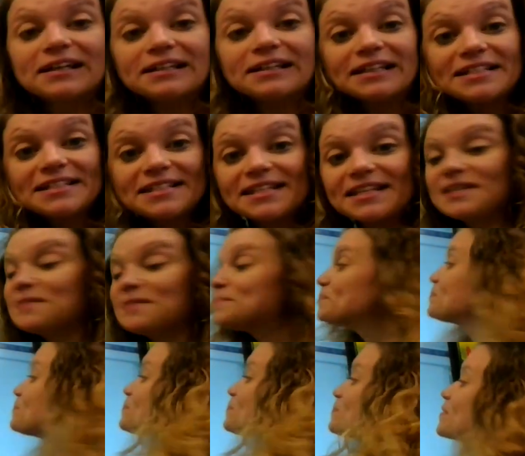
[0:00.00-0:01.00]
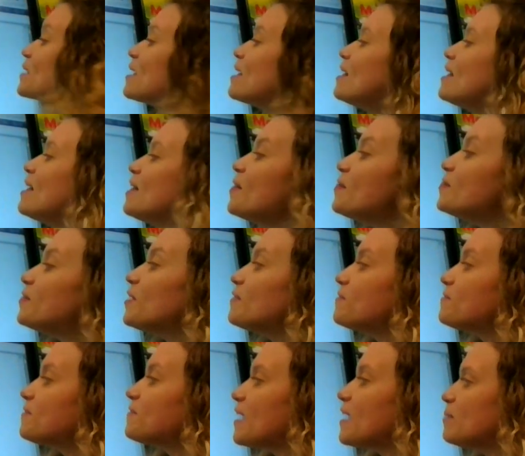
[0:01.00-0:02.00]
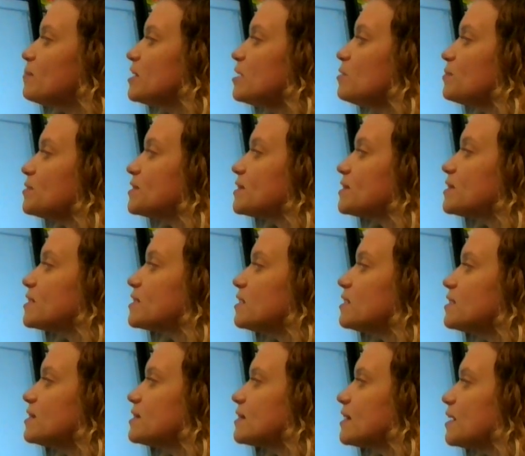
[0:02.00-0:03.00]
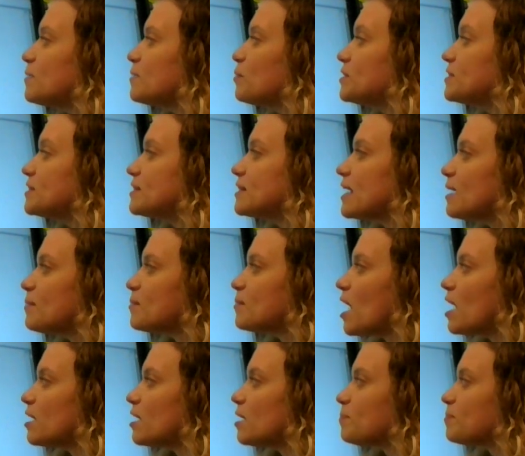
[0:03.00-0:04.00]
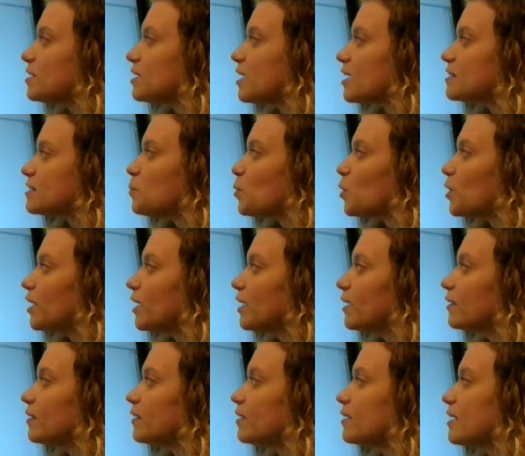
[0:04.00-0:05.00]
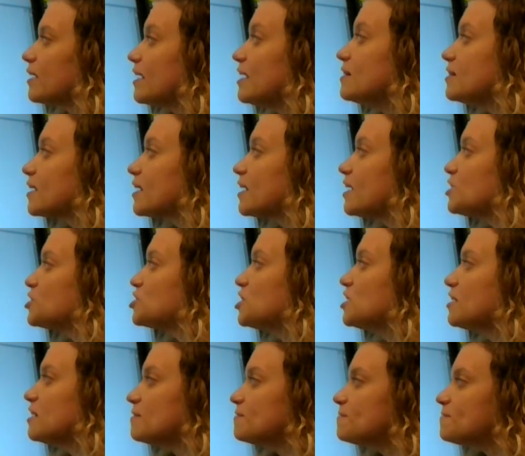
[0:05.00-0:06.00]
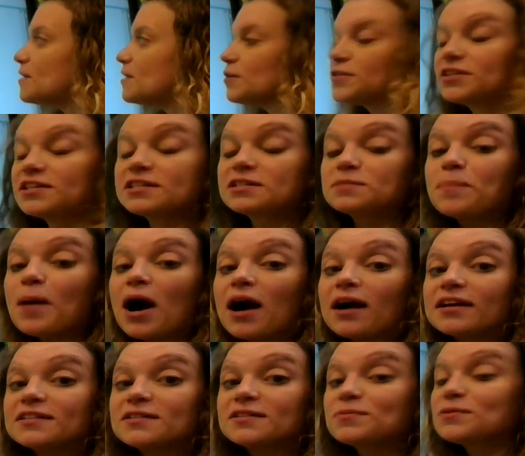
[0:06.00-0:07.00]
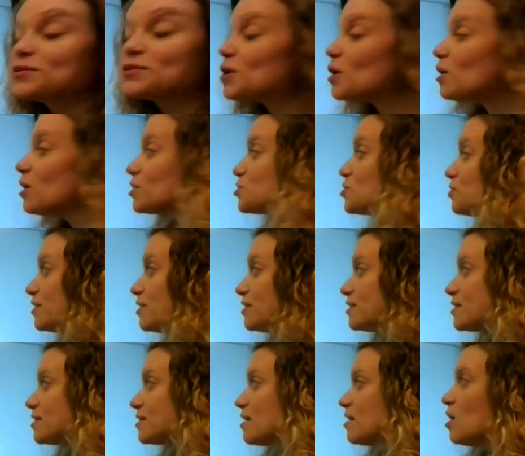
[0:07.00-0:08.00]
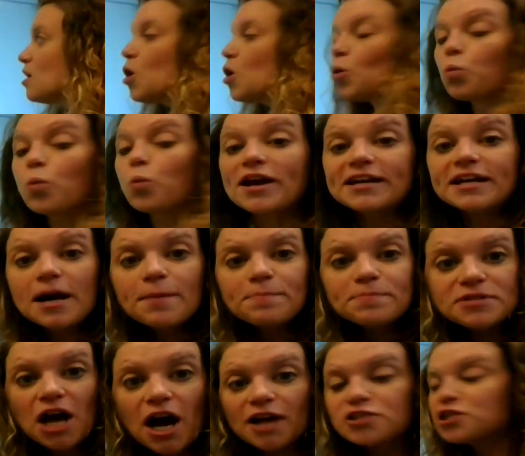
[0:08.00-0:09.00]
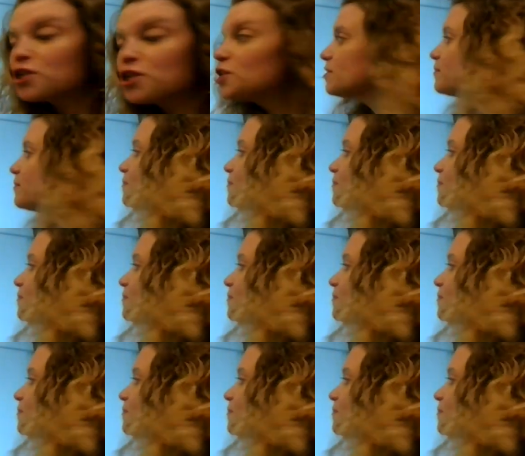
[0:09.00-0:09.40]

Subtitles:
Let's see. The family was still asleep when Sam got up the next morning. In the kitchen, he filled his pockets with dog treats. "Wake up, Dodger!"